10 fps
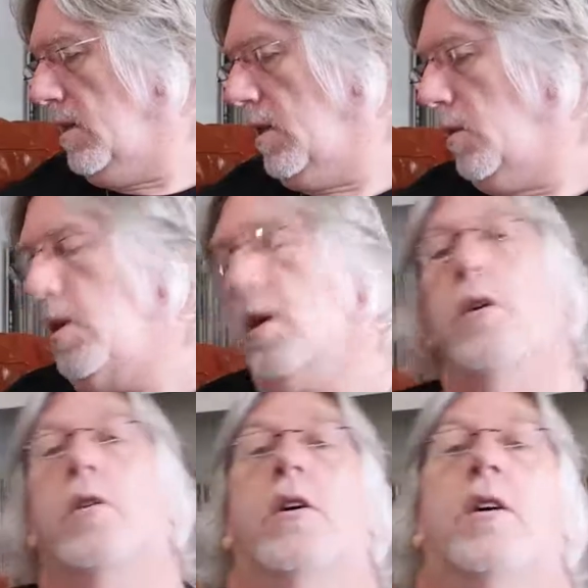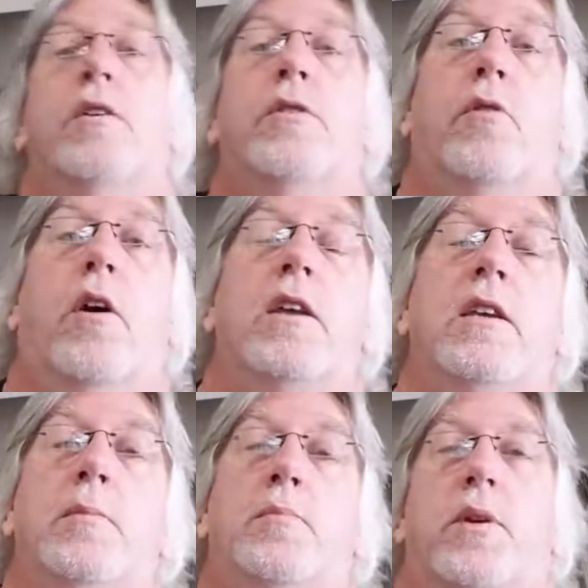There we go. Uriah
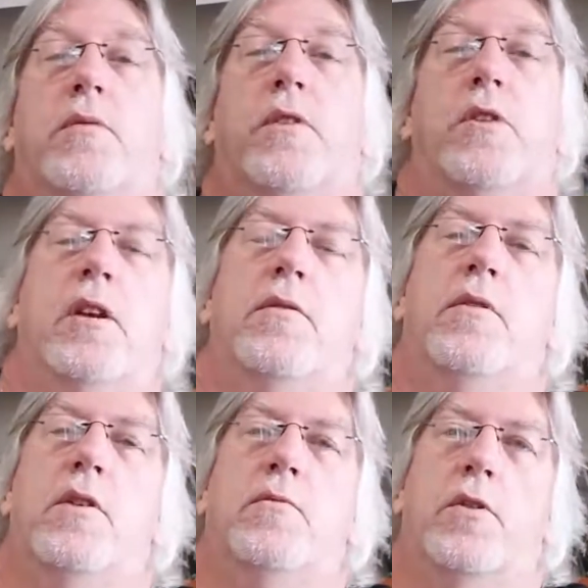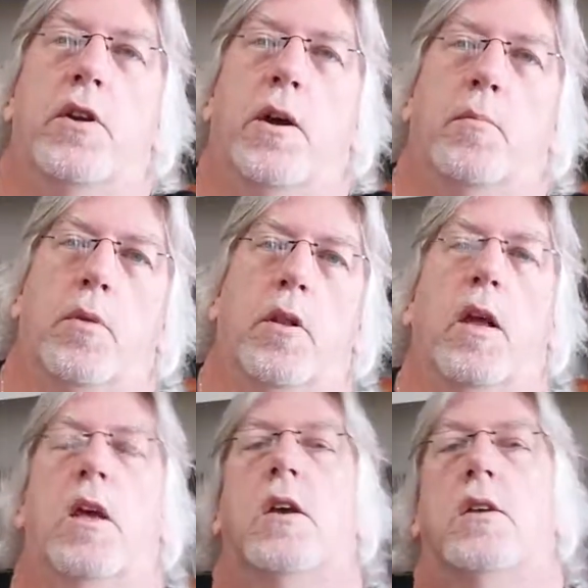Heep, very heavy, very humble.
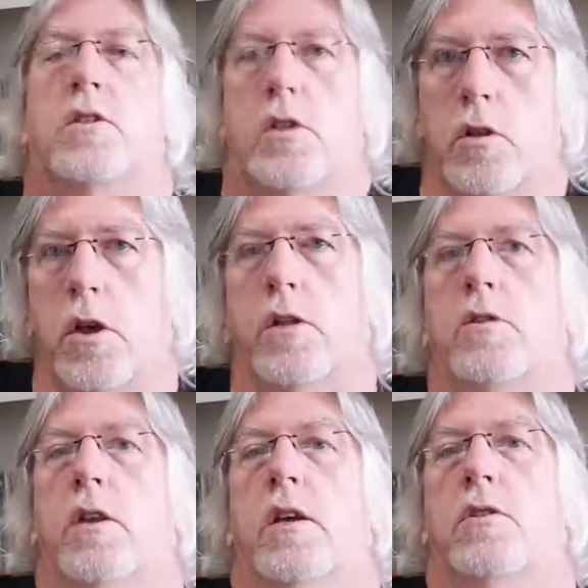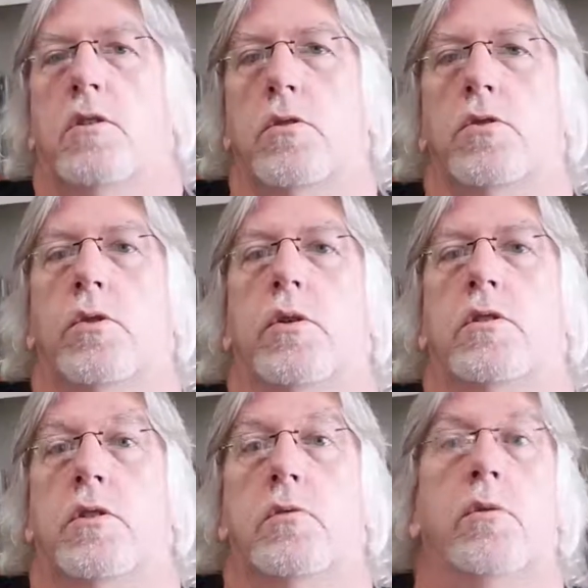Still going today, still touring,
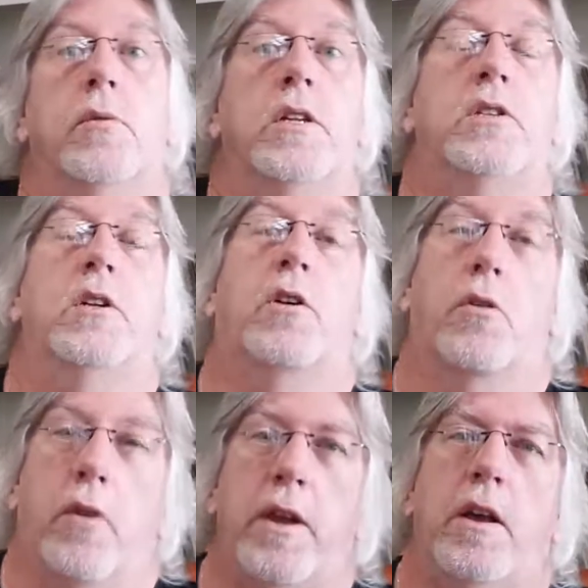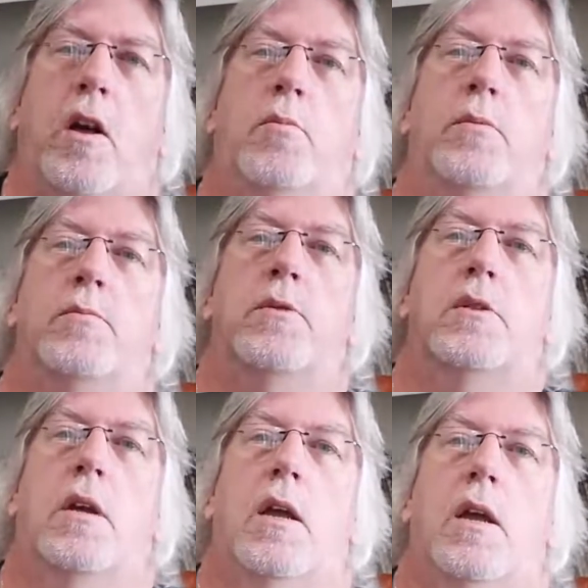still releasing great albums.